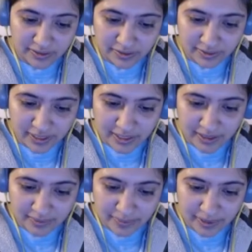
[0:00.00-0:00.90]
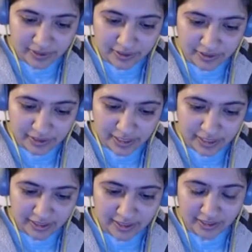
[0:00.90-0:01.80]
So any part that I
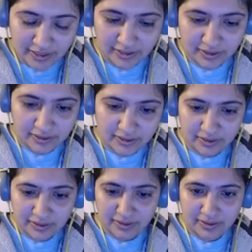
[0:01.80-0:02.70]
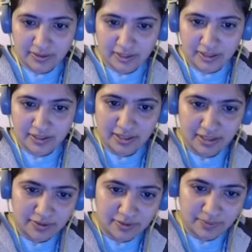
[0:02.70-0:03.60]
think needs
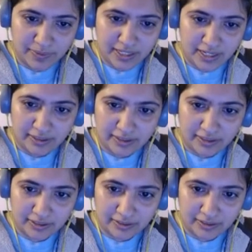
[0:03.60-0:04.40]
that sort of metallic